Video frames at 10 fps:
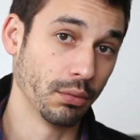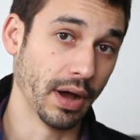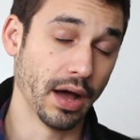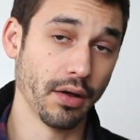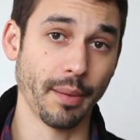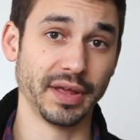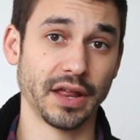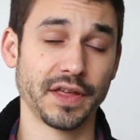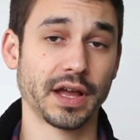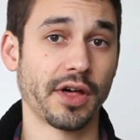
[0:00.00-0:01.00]
Well, I mean,
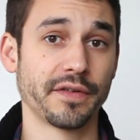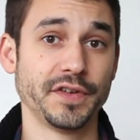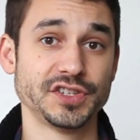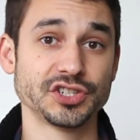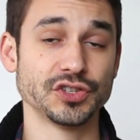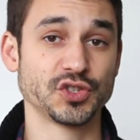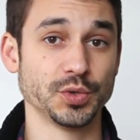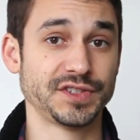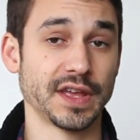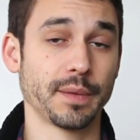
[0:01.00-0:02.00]
I think a lot of physicians
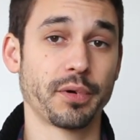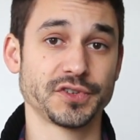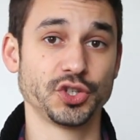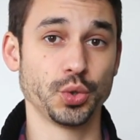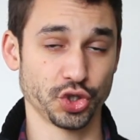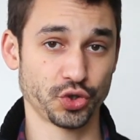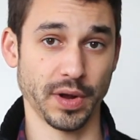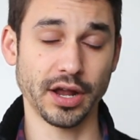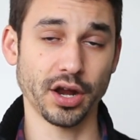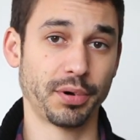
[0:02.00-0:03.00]
would send the person to a
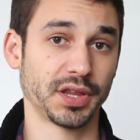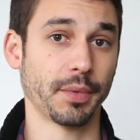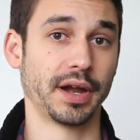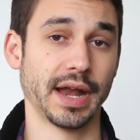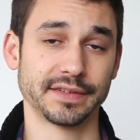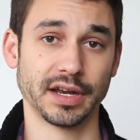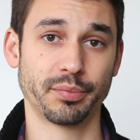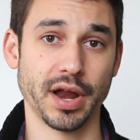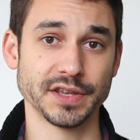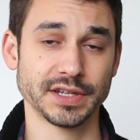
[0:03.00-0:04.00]
shrink or put them on an
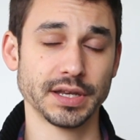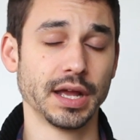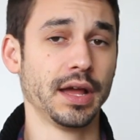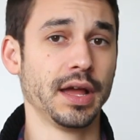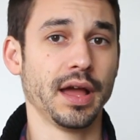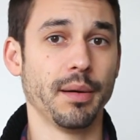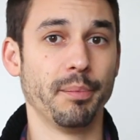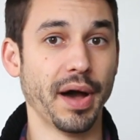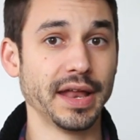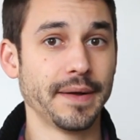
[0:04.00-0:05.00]
antidepressant.
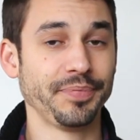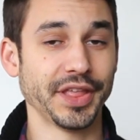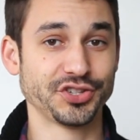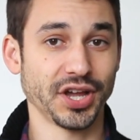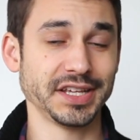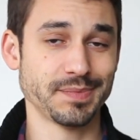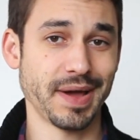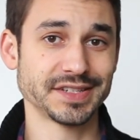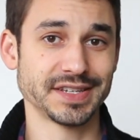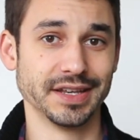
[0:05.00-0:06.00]
But in Chinese
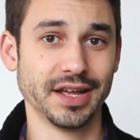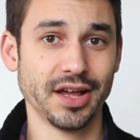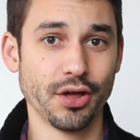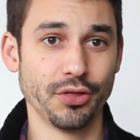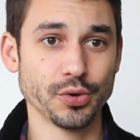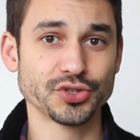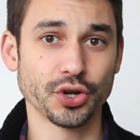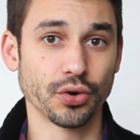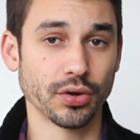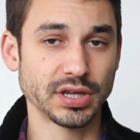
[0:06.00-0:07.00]
medicine, those
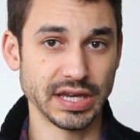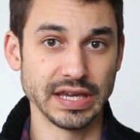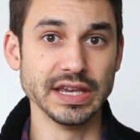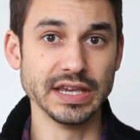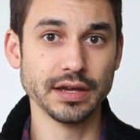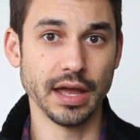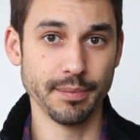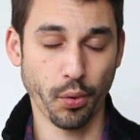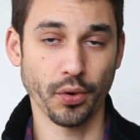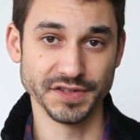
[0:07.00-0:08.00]
are key
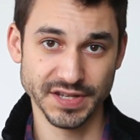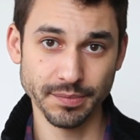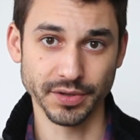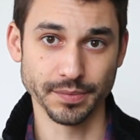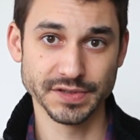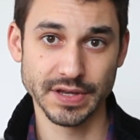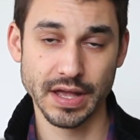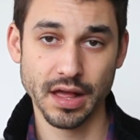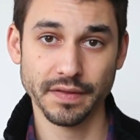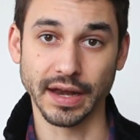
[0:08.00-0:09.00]
important symptoms
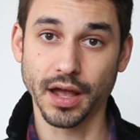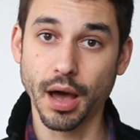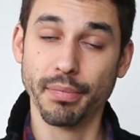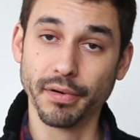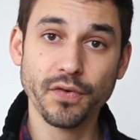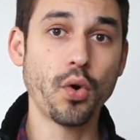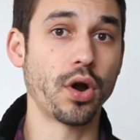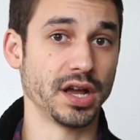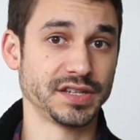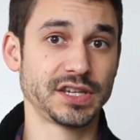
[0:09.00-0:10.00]
that come
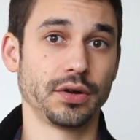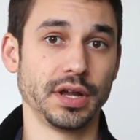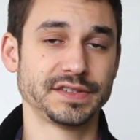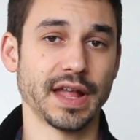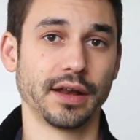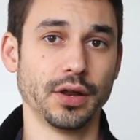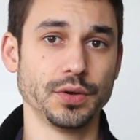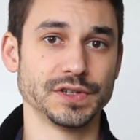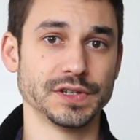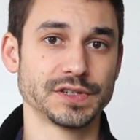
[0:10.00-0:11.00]
before a serious
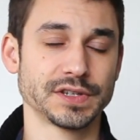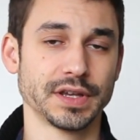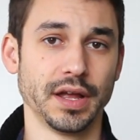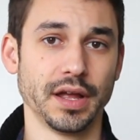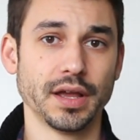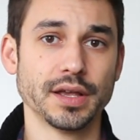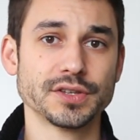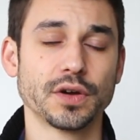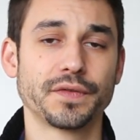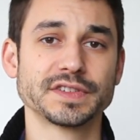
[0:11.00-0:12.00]
diagnosis.
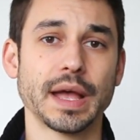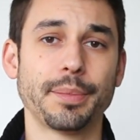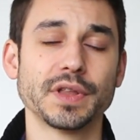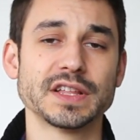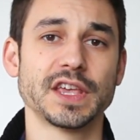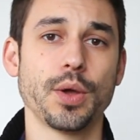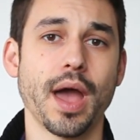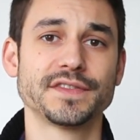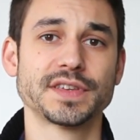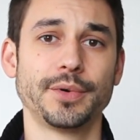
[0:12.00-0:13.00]
So, for example, let's say you
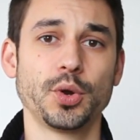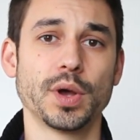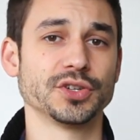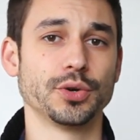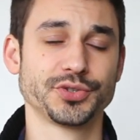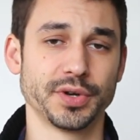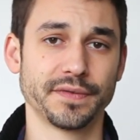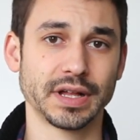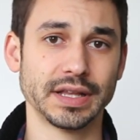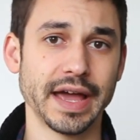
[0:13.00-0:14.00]
have someone who has
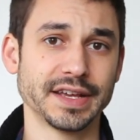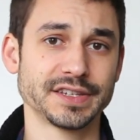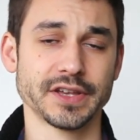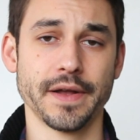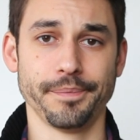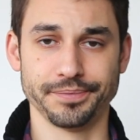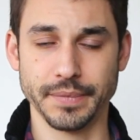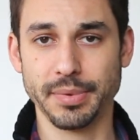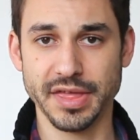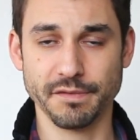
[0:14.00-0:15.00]
ulcerative colitis,
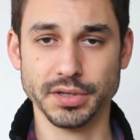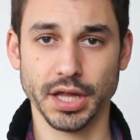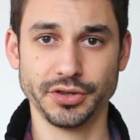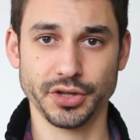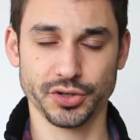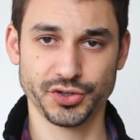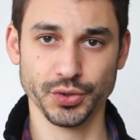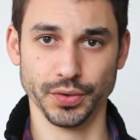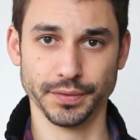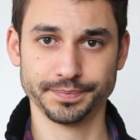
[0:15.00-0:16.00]
maybe they have blood in their
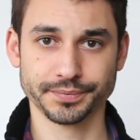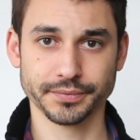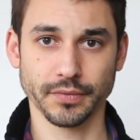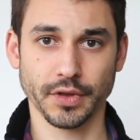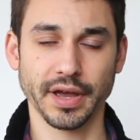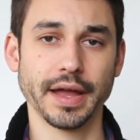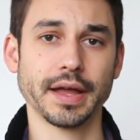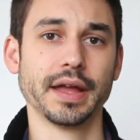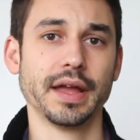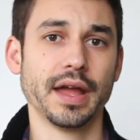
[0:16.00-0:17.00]
stool.
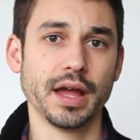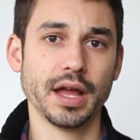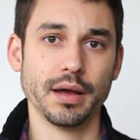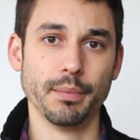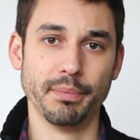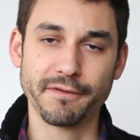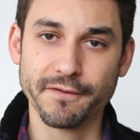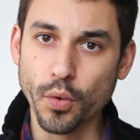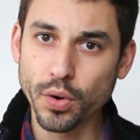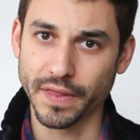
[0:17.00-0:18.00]
Okay?
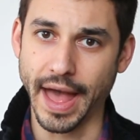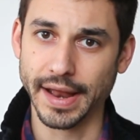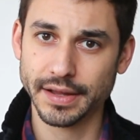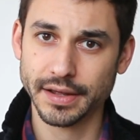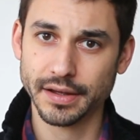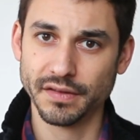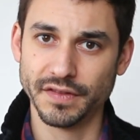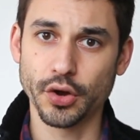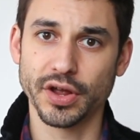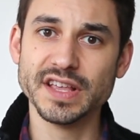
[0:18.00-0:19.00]
Before that,
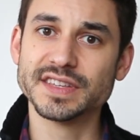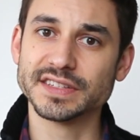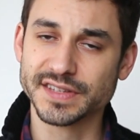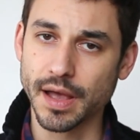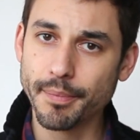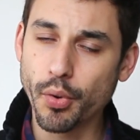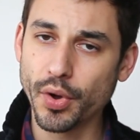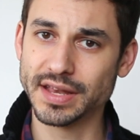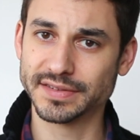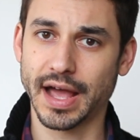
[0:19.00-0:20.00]
there is some
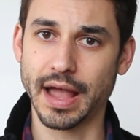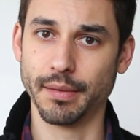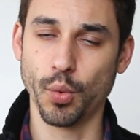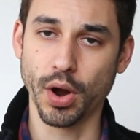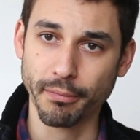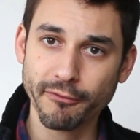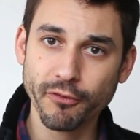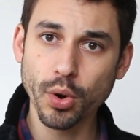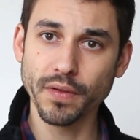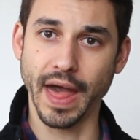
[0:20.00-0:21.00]
point in time where
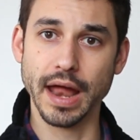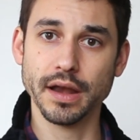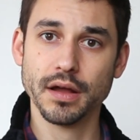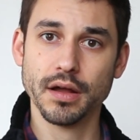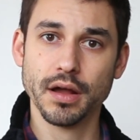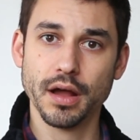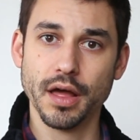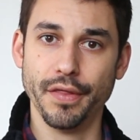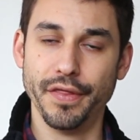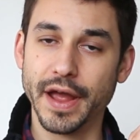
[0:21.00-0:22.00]
before that,
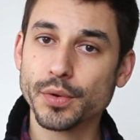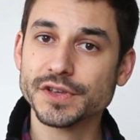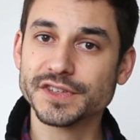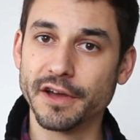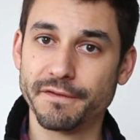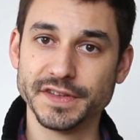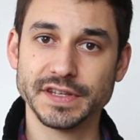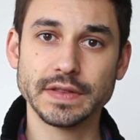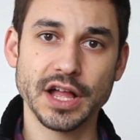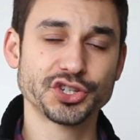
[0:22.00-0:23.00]
there was a
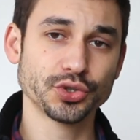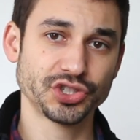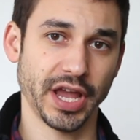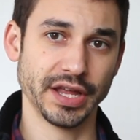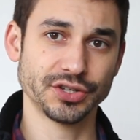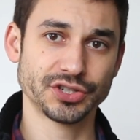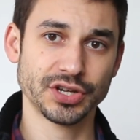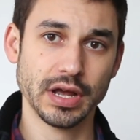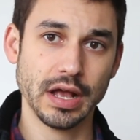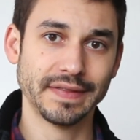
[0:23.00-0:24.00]
physiological
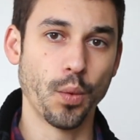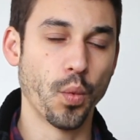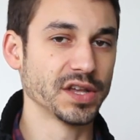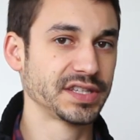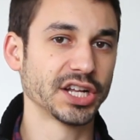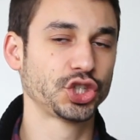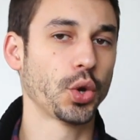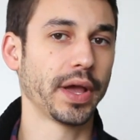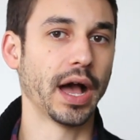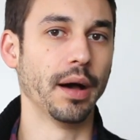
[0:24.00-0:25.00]
change that was not
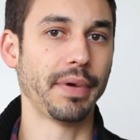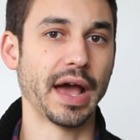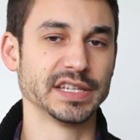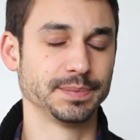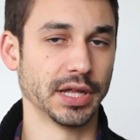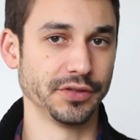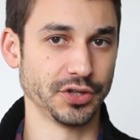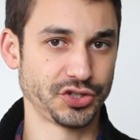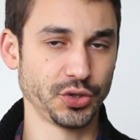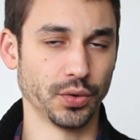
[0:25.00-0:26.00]
showing up as blood in
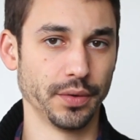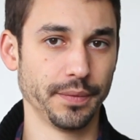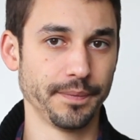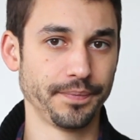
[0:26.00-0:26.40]
the stool.